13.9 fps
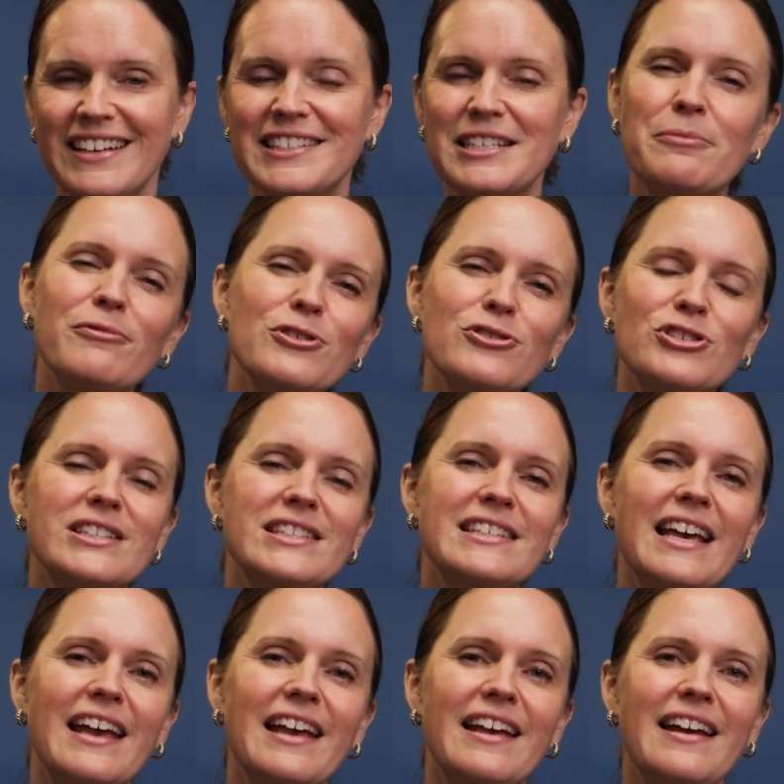Some versions
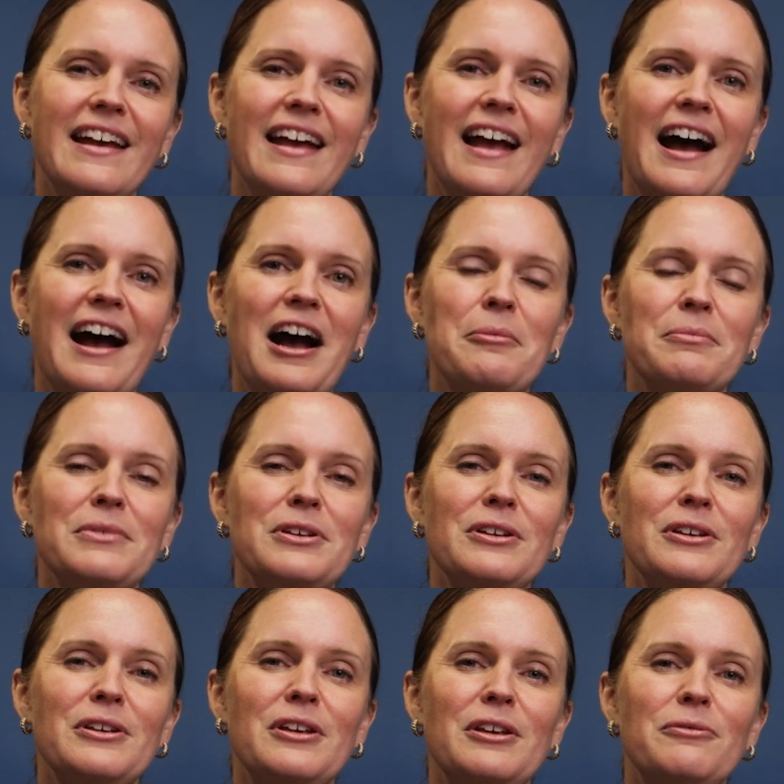say, um,
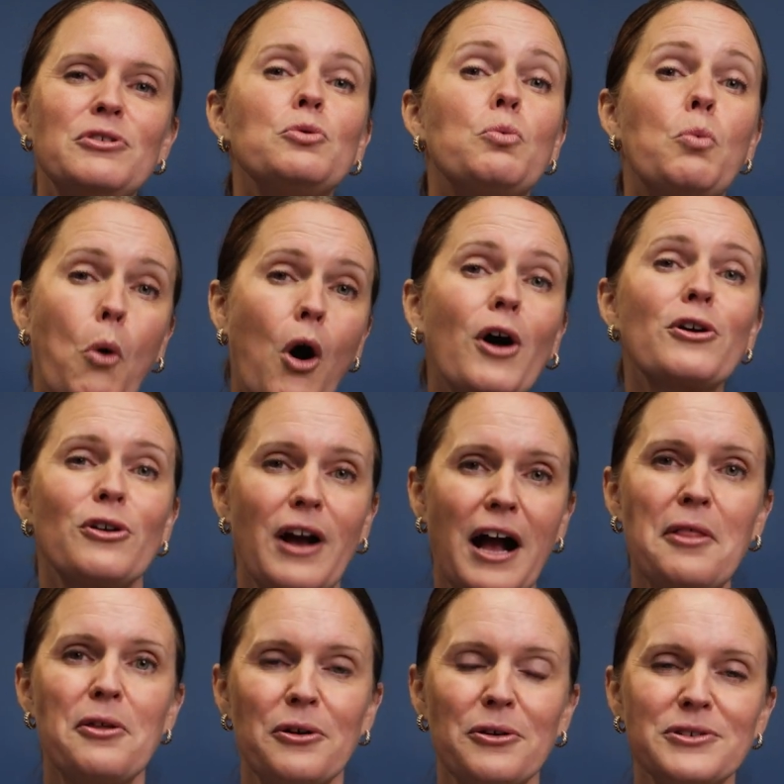if you water
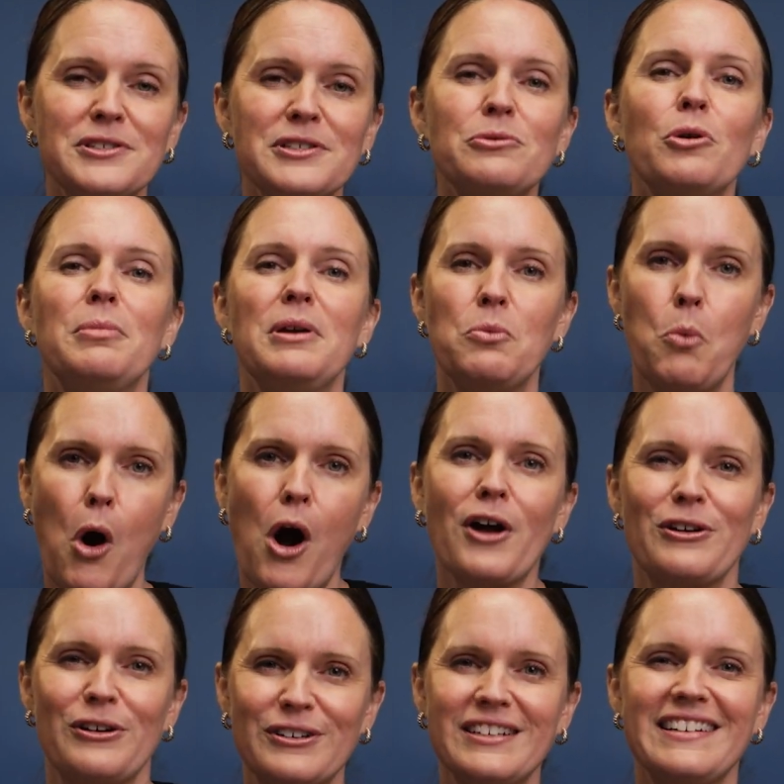others, you will be
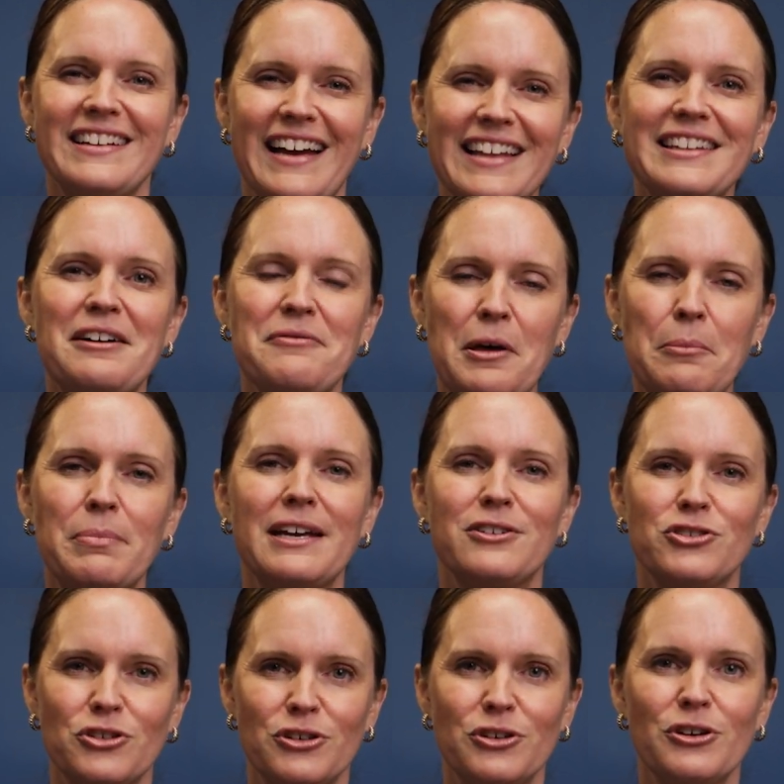watered. I love that
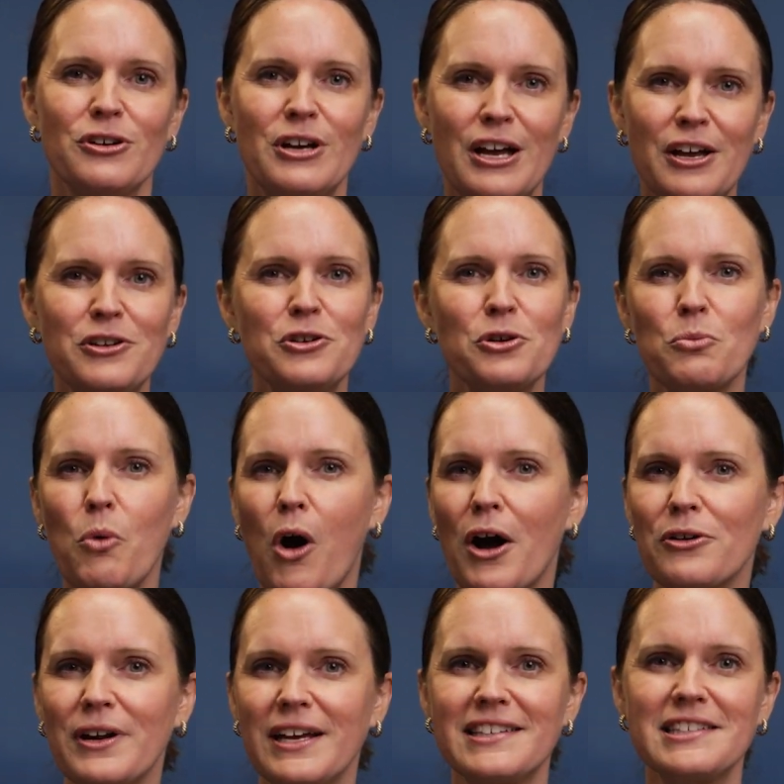picture. You're, you're
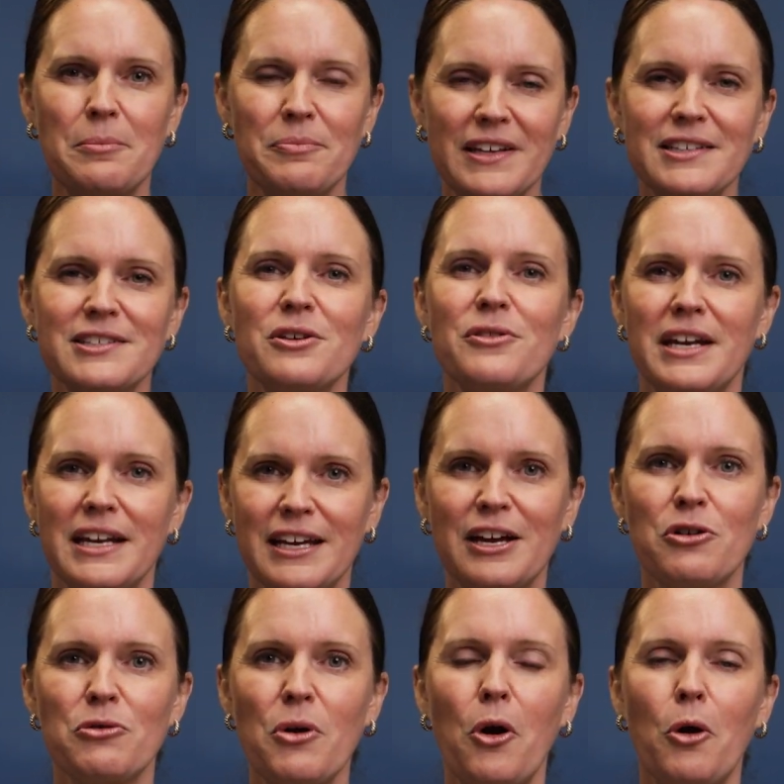watering something so that it
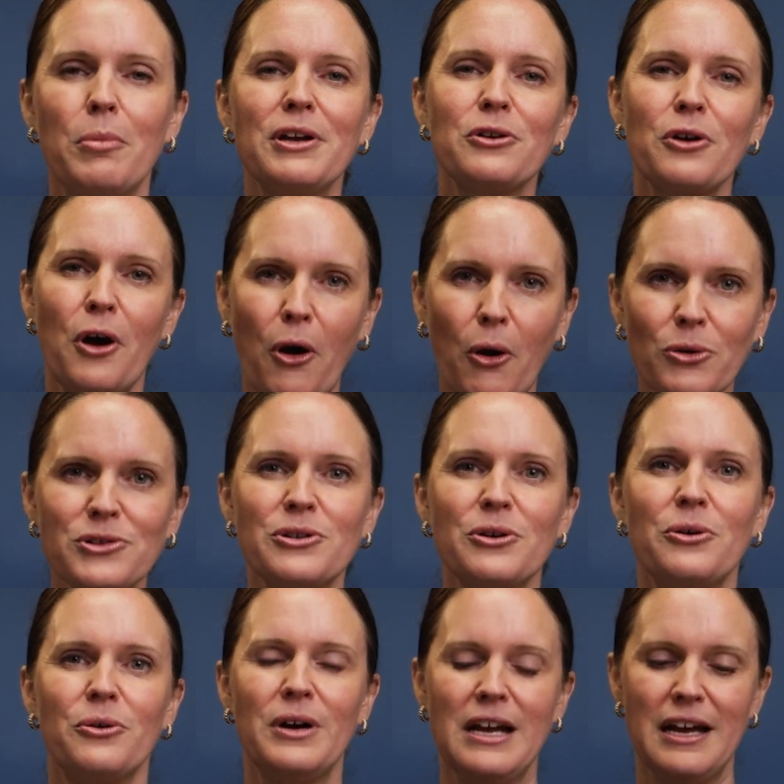can grow, but you're
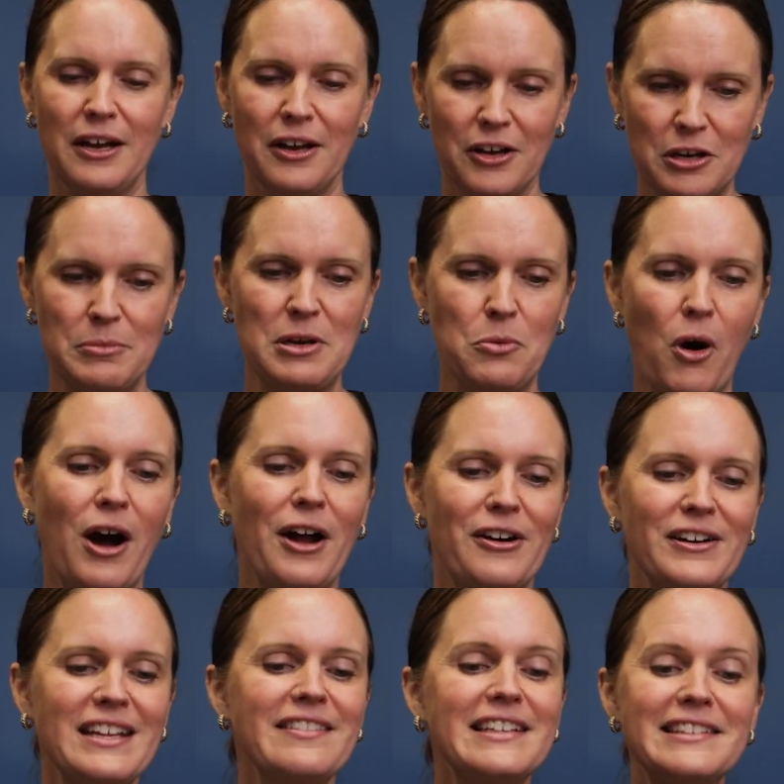also going to be
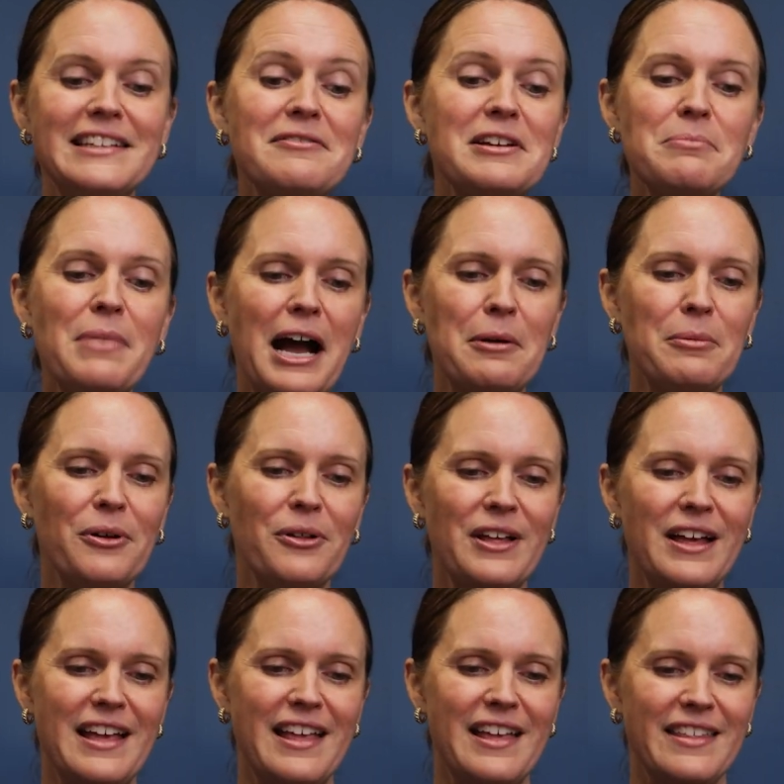watered. In the Living Bible,
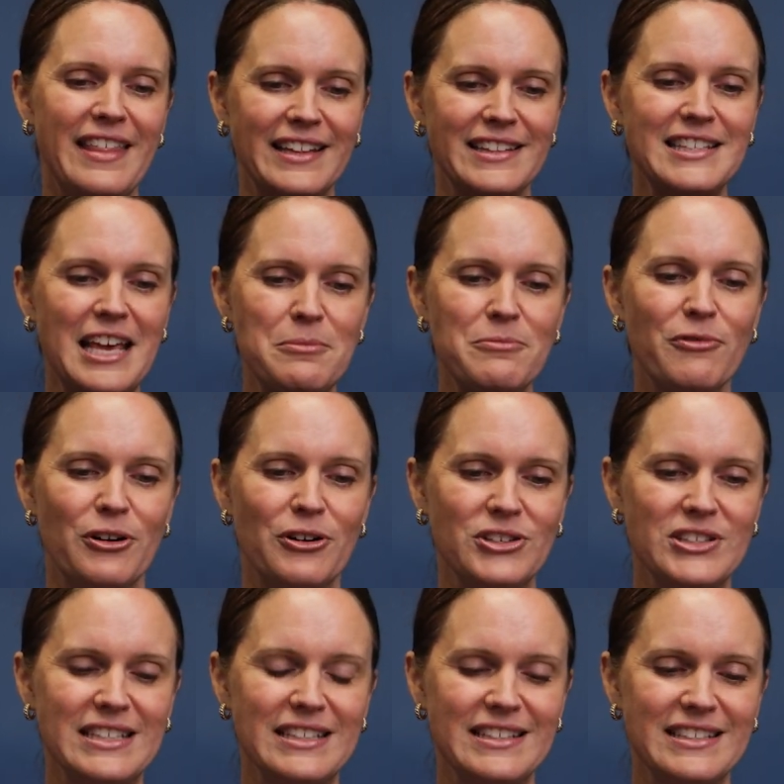that same
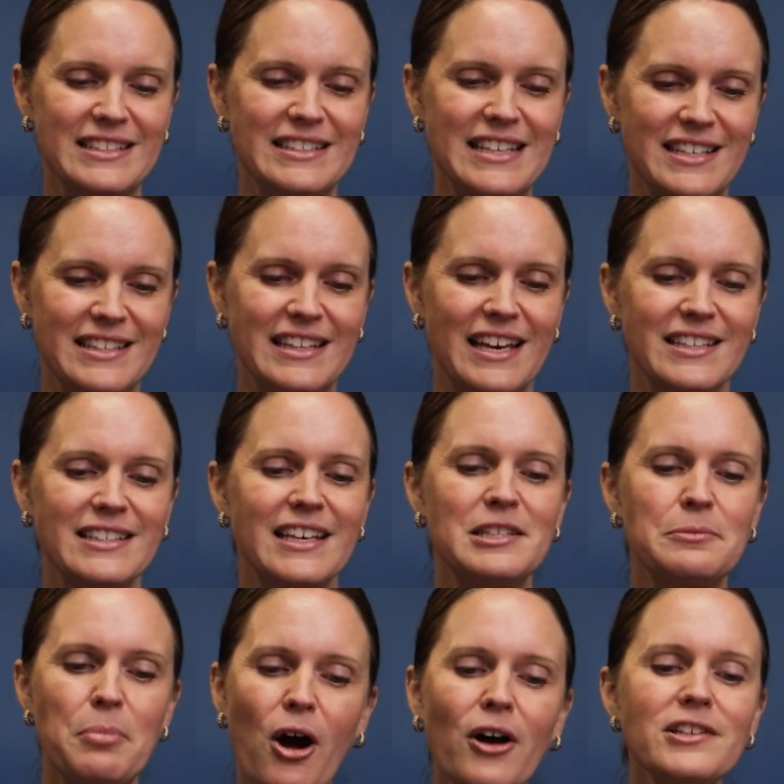verse says this
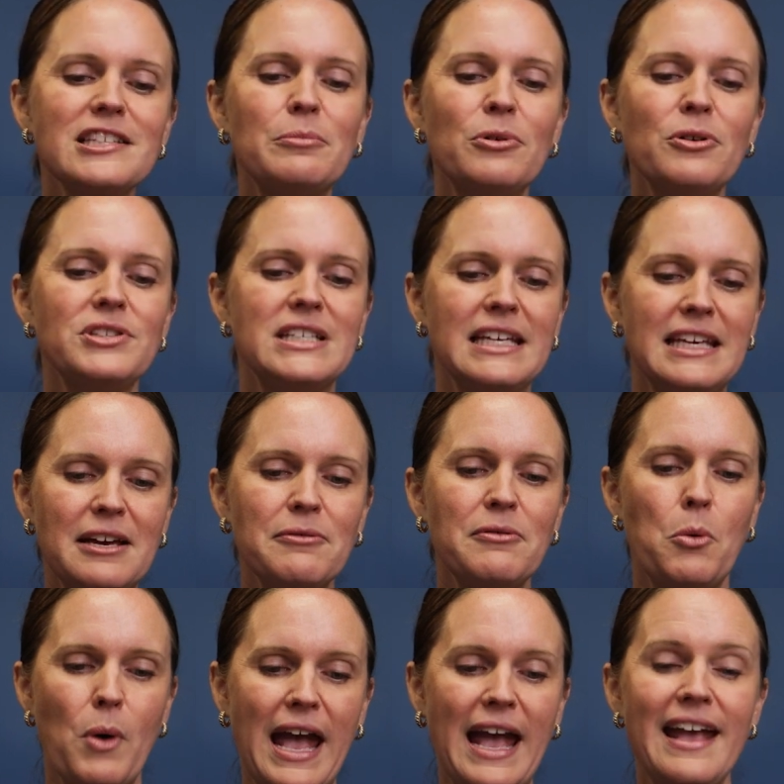It's possible to give
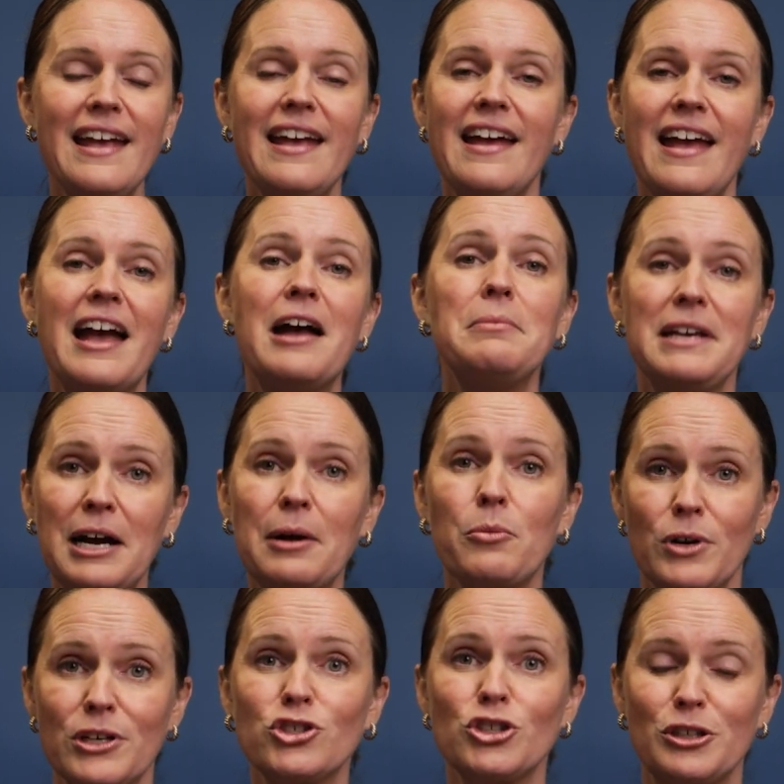away and become
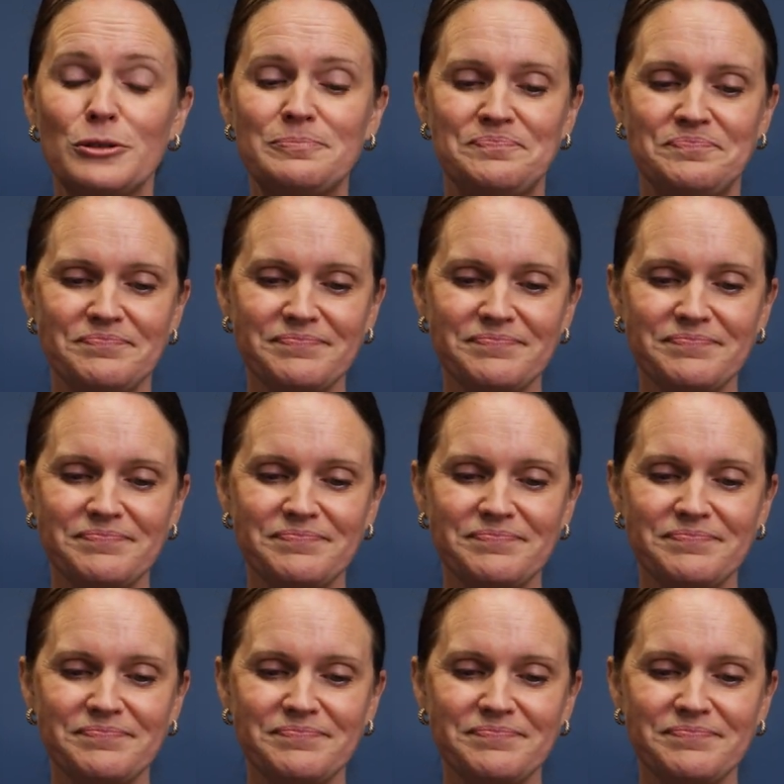richer.